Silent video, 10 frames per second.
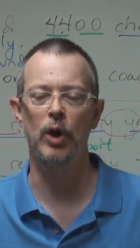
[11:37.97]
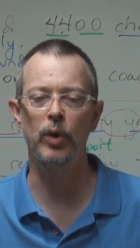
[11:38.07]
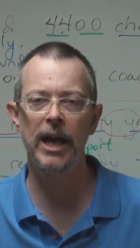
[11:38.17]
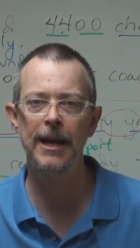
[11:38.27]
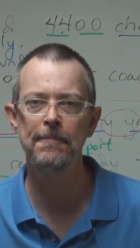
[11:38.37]

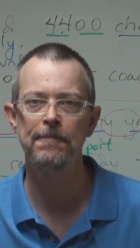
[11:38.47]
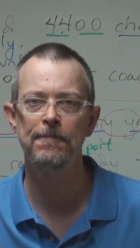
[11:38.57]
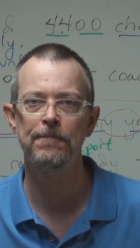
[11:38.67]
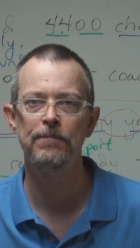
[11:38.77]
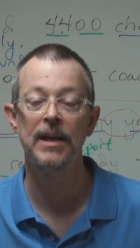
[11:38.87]
Okay?
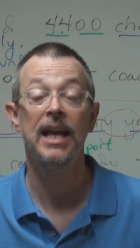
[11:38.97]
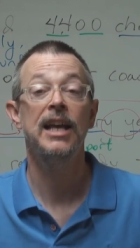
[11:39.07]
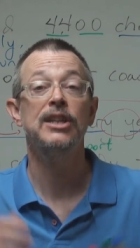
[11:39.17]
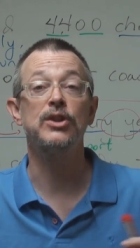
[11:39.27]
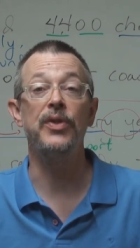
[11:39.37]

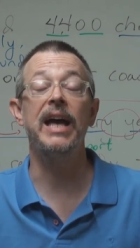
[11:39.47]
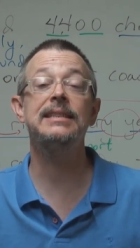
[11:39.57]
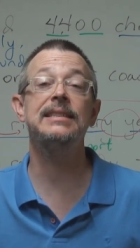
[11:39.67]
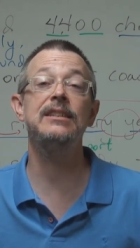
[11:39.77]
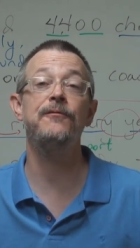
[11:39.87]
So
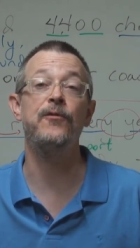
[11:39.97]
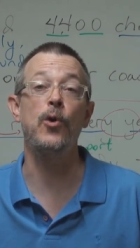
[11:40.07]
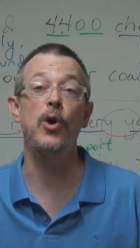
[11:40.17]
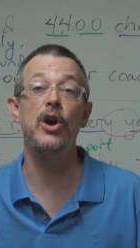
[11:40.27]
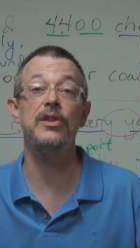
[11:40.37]
that's it
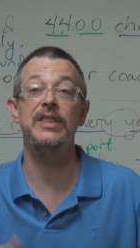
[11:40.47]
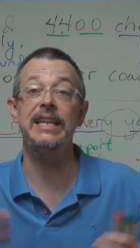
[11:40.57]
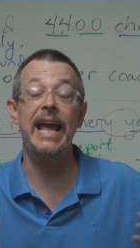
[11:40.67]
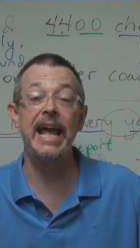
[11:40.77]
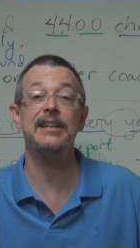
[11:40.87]
for
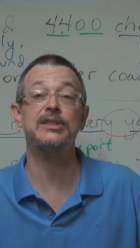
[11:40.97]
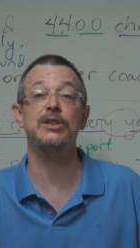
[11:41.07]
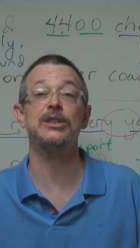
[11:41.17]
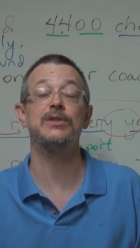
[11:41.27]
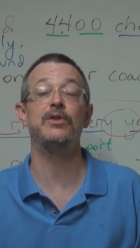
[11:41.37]
the
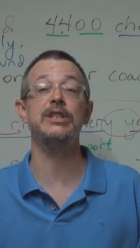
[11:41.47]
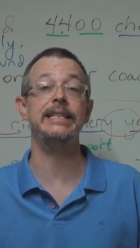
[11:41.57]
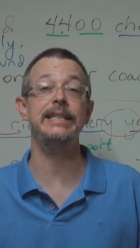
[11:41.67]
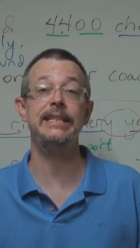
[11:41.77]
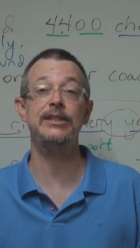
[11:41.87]
answers for
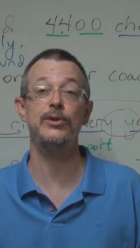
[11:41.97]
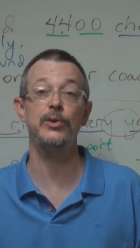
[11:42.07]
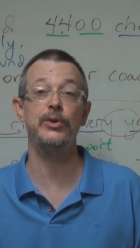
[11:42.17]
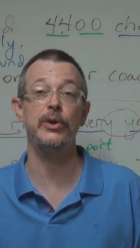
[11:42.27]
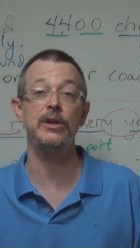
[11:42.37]

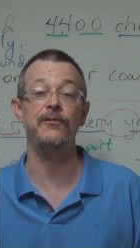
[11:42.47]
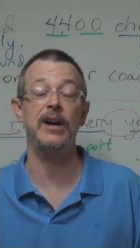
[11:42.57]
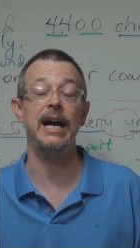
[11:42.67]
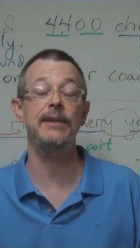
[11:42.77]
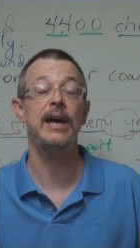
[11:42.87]

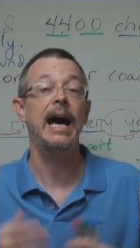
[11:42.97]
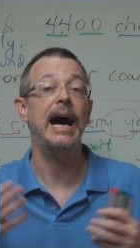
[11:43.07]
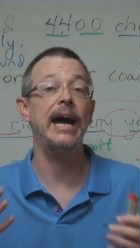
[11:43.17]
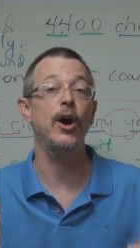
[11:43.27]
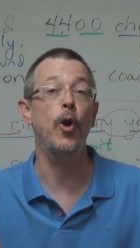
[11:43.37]
DD-235.
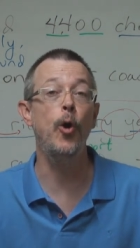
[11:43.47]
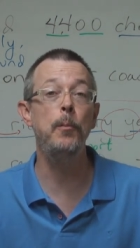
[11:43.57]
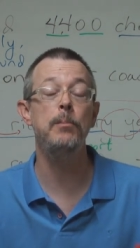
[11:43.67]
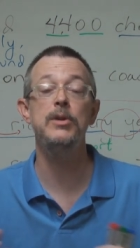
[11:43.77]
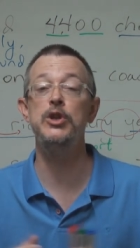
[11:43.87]
I
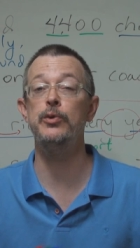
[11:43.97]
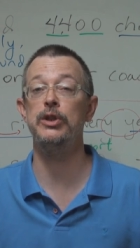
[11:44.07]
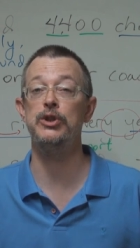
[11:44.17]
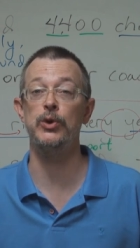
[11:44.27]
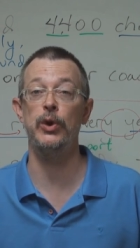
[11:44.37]
hope you
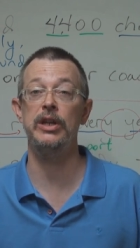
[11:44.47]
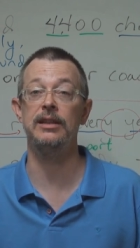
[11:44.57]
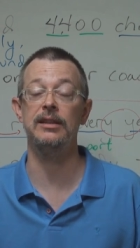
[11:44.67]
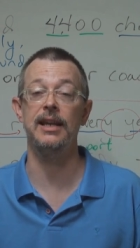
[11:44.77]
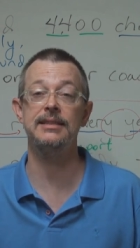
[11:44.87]

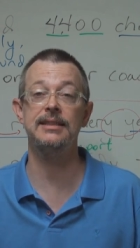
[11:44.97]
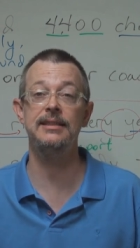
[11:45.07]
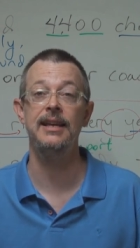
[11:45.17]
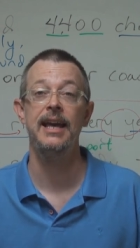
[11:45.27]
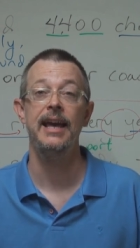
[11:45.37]
enjoyed the
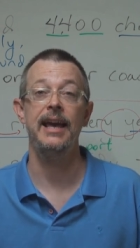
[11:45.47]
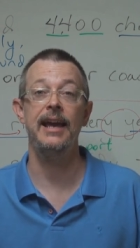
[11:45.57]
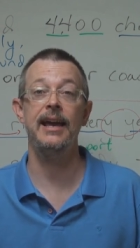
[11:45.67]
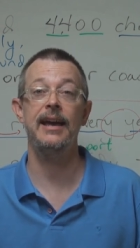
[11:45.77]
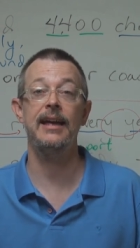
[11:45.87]
lesson,
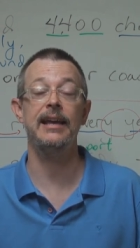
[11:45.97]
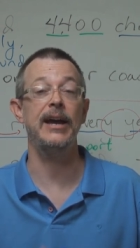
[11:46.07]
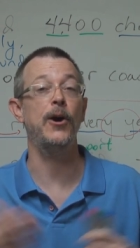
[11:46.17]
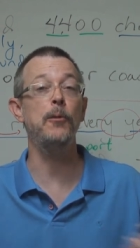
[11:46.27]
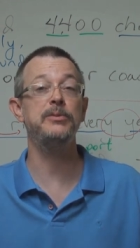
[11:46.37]
and
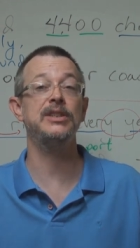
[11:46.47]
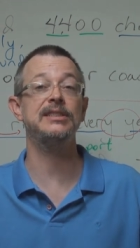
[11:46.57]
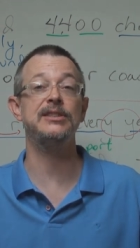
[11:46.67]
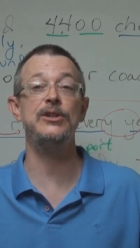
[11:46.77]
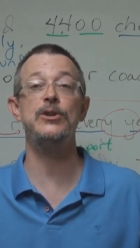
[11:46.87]
I hope to
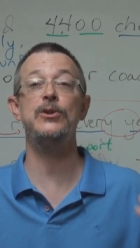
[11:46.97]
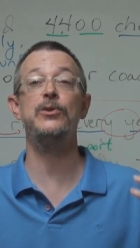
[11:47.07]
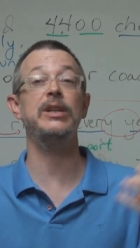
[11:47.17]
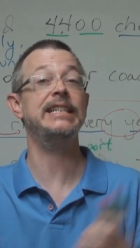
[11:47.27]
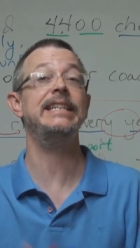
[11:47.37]
see
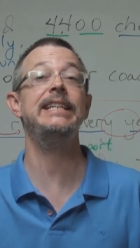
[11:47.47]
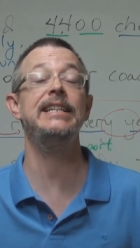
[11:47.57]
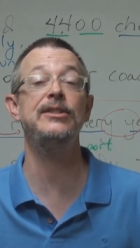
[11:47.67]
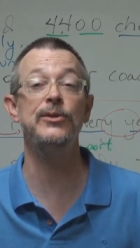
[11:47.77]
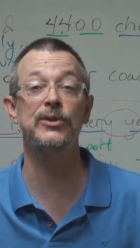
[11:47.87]
you in
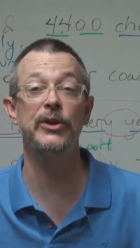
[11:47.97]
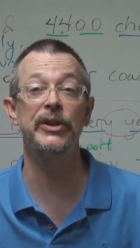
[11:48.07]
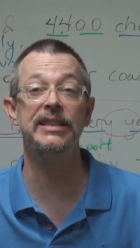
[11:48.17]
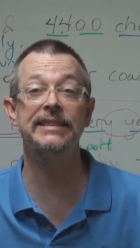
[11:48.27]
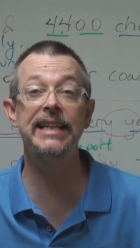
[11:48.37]

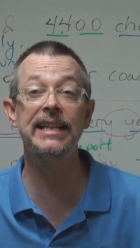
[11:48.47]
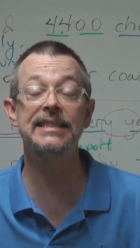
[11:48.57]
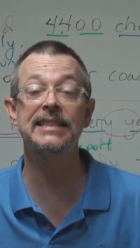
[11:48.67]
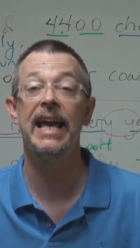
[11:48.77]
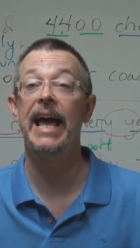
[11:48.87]

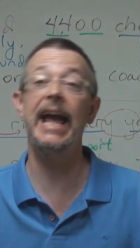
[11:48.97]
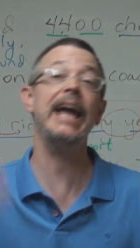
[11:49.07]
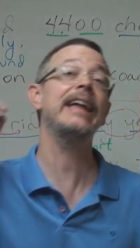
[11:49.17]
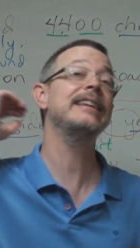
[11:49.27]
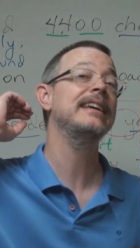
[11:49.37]
DD-236,
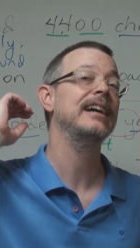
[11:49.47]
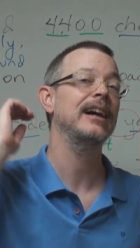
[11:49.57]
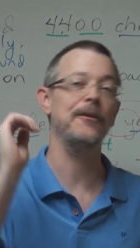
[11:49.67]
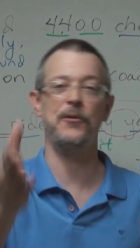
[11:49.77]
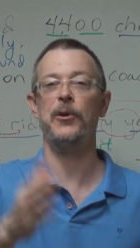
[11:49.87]
and,
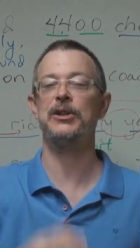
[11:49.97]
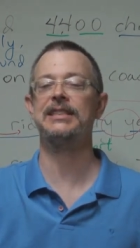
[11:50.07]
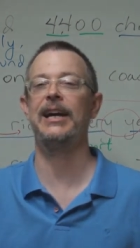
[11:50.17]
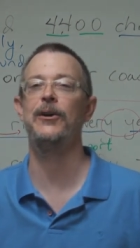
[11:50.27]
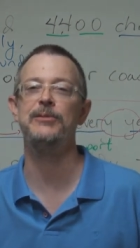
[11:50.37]
of
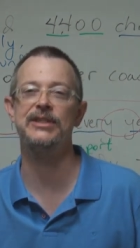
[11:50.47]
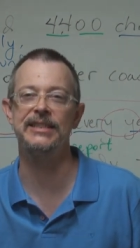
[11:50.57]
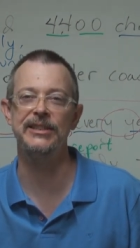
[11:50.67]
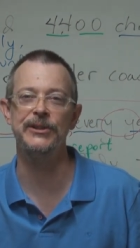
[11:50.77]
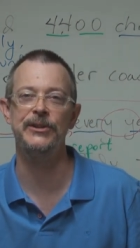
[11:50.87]
course, I hope to
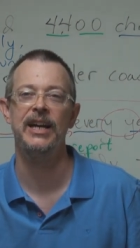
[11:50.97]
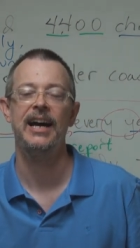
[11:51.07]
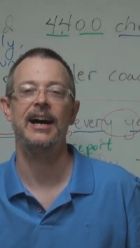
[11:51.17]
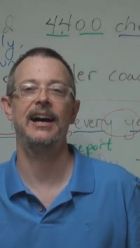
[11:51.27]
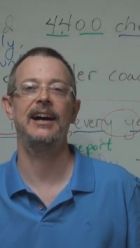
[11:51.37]
see you
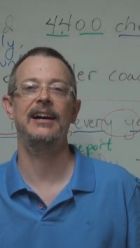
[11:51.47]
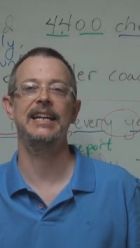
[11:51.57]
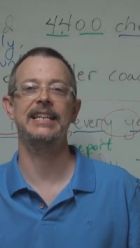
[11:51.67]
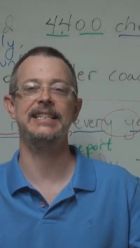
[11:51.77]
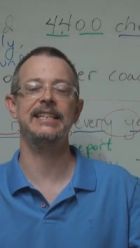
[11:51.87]

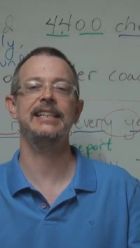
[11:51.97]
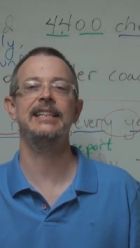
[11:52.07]
in